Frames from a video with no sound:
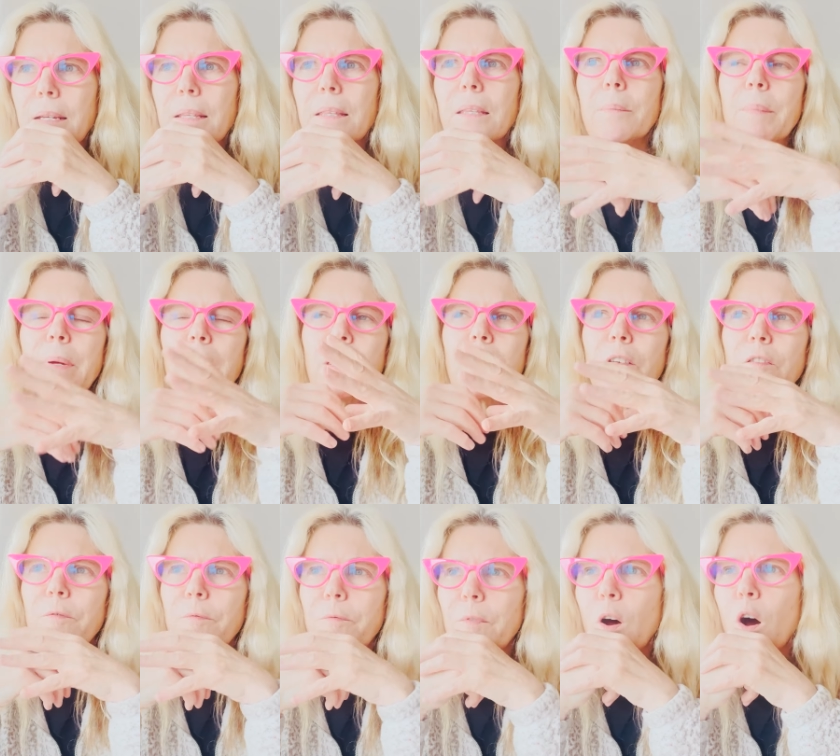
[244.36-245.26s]
the myth
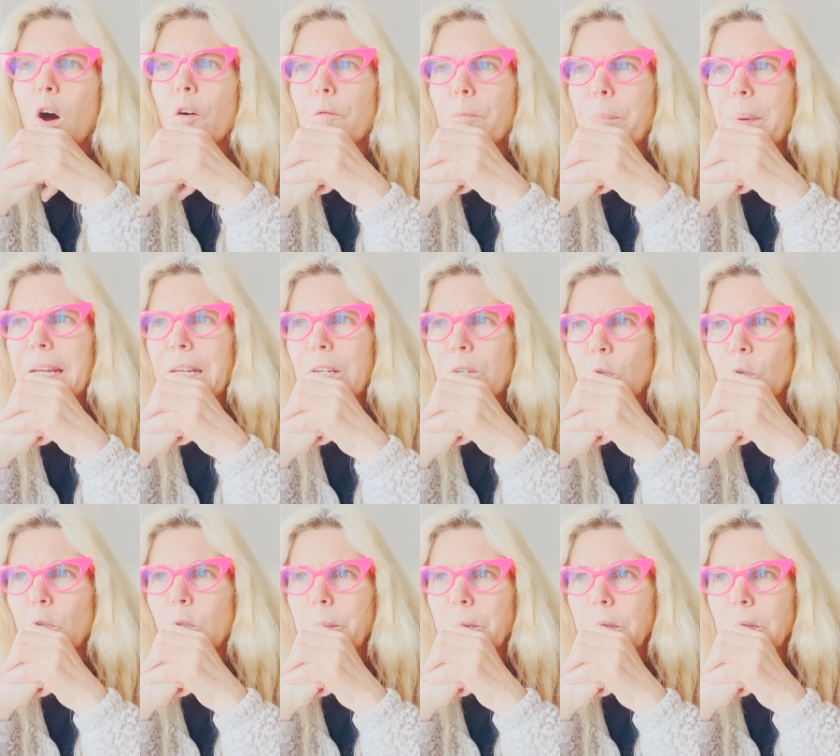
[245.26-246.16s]
of, of being
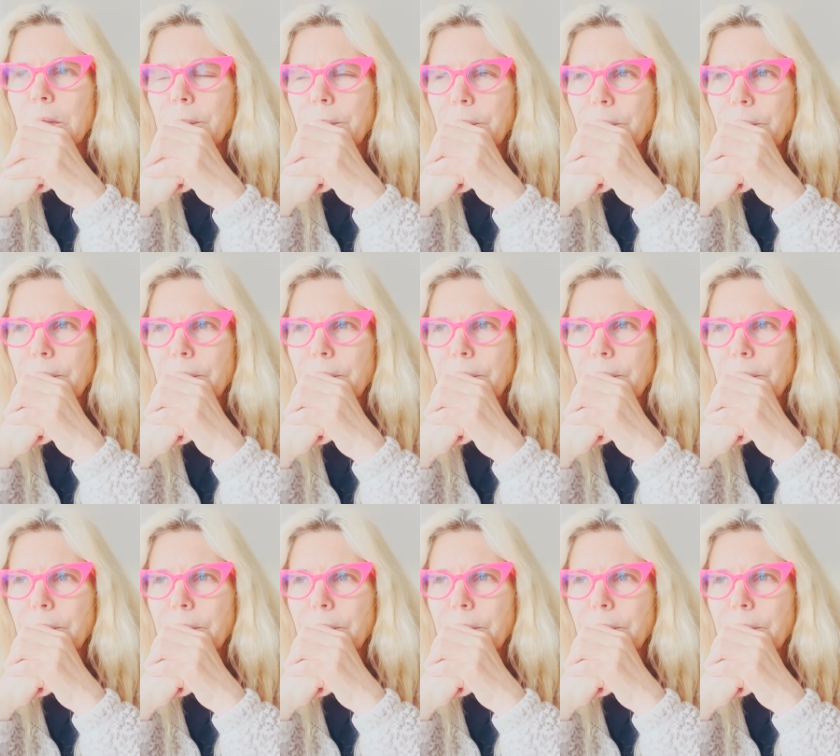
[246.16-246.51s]
normal.